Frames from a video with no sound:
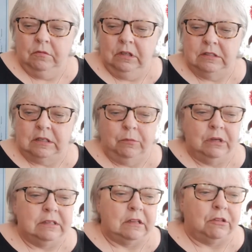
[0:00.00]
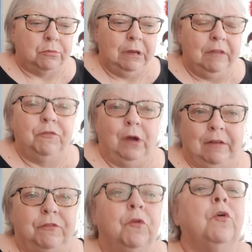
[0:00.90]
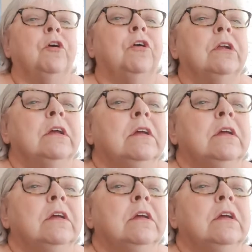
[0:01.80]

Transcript: let's see, what is it? Three, four, at four.